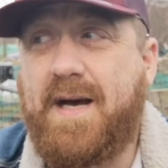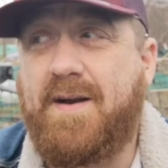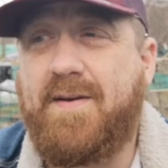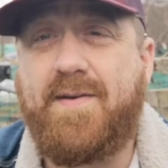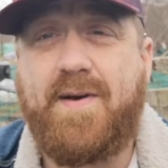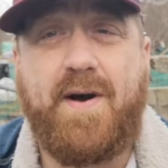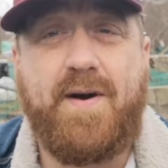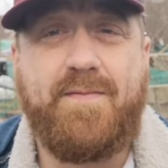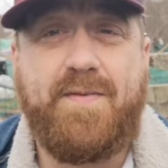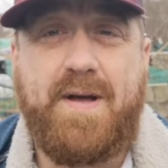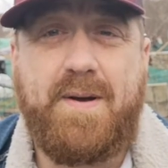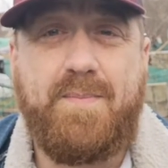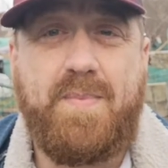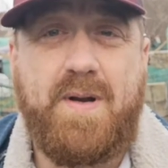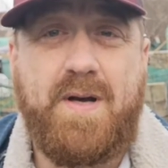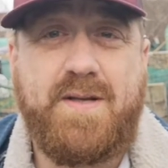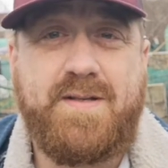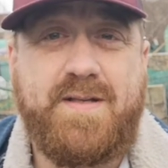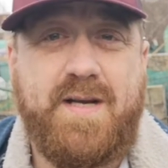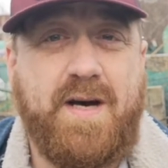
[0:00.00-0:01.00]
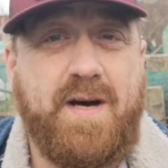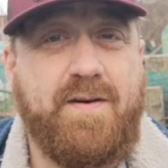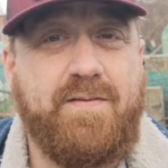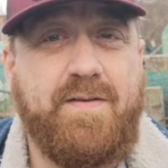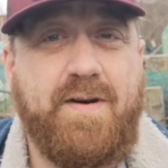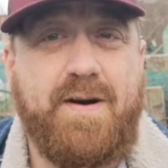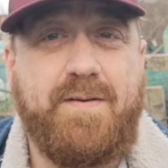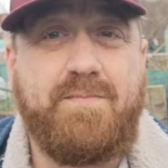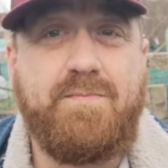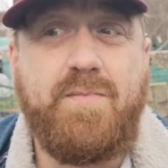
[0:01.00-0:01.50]
A lot of their plots
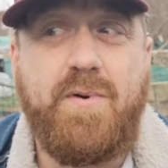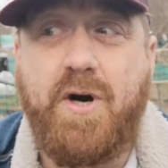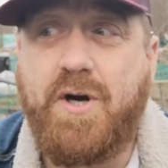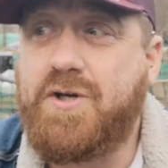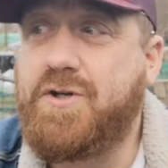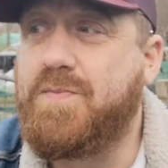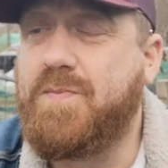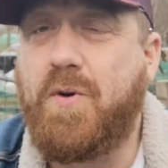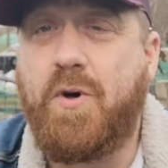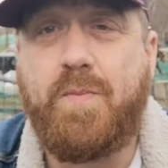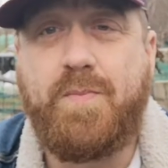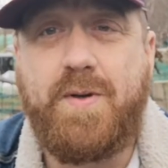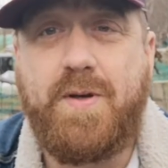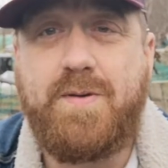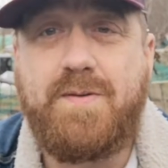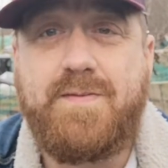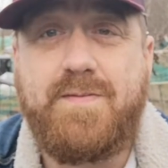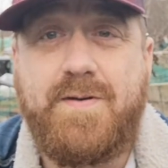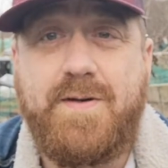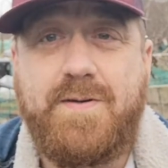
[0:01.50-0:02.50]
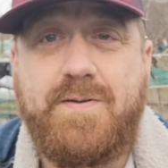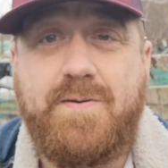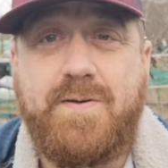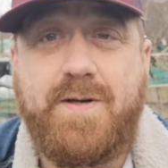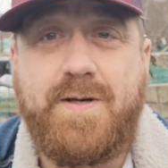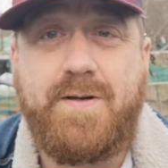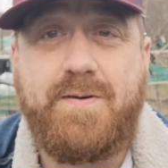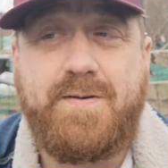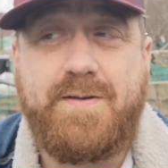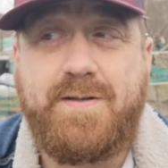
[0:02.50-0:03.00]
are much more beautiful and
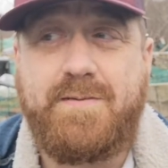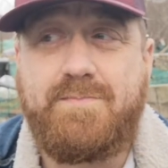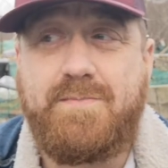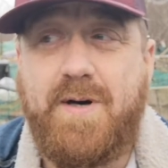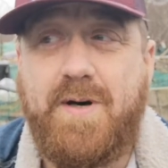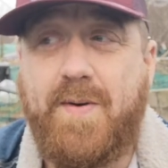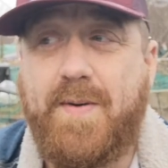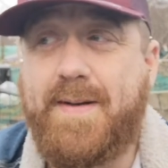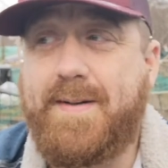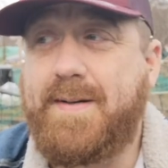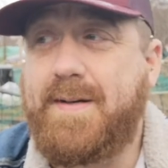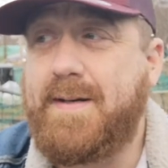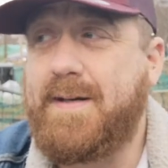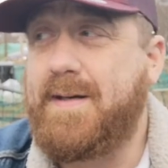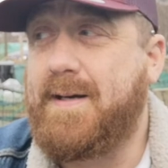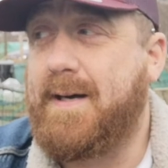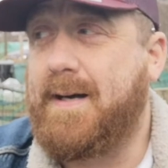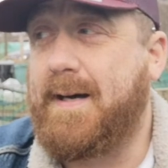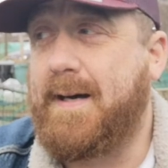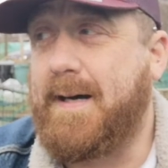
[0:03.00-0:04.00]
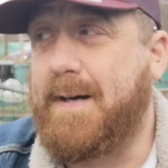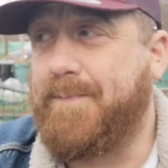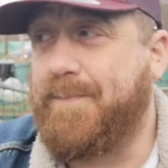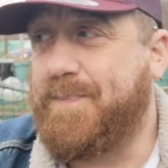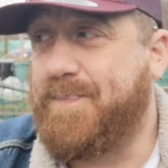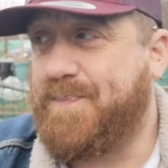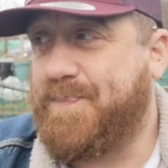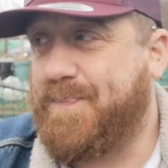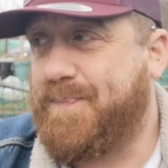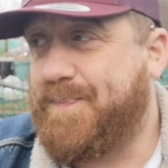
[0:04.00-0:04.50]
organised than mine, and